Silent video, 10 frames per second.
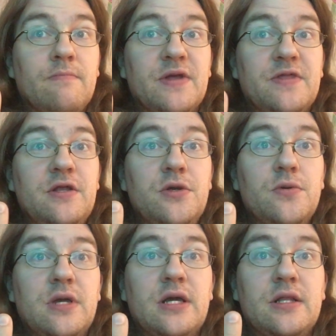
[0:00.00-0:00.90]
But then
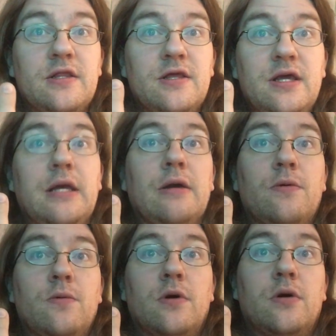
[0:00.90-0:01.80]
you get the
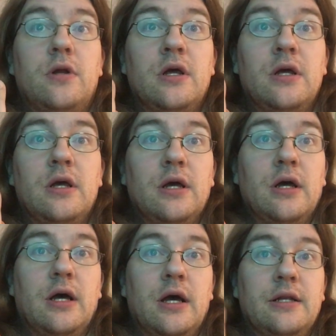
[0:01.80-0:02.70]
word
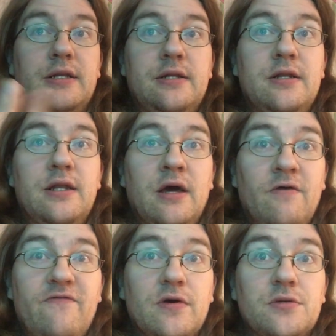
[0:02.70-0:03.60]

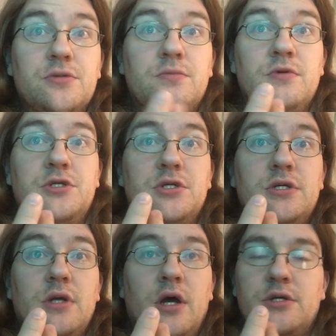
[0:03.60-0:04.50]
adelphos, which
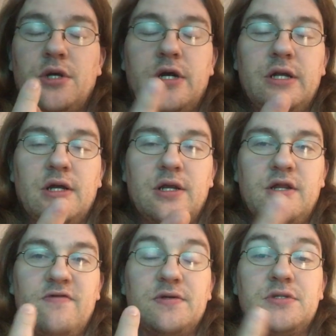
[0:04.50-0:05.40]
is, not
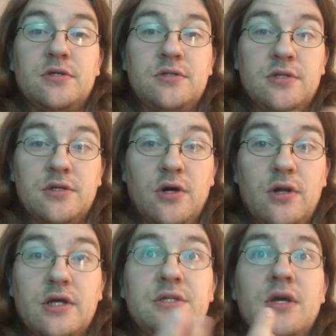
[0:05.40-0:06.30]
adelphos,
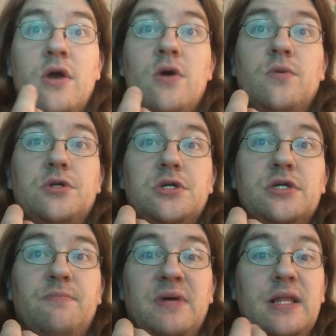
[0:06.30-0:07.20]
sundolus, which
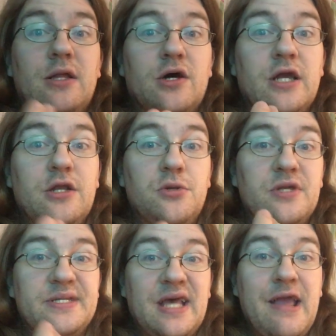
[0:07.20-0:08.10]
is belonging to
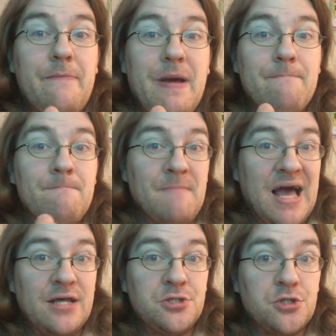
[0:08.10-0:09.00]
the same
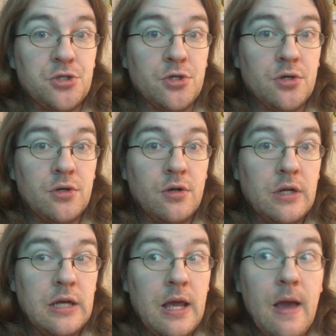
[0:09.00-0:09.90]
master,
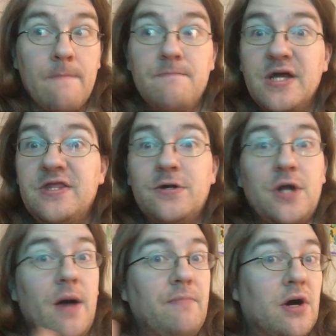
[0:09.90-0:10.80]
but they're
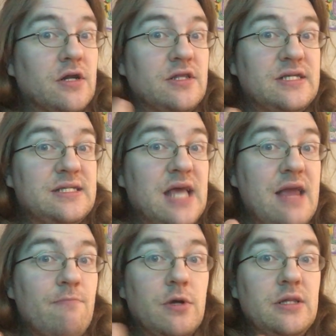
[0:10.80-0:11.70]
not part of the
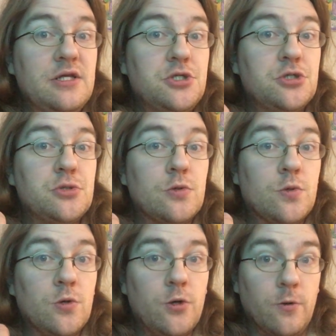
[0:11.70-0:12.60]
same religious
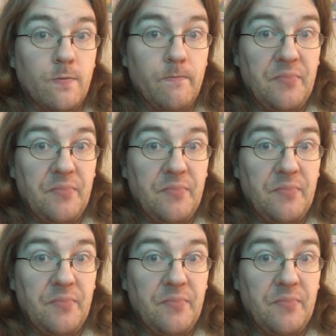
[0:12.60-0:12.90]
group.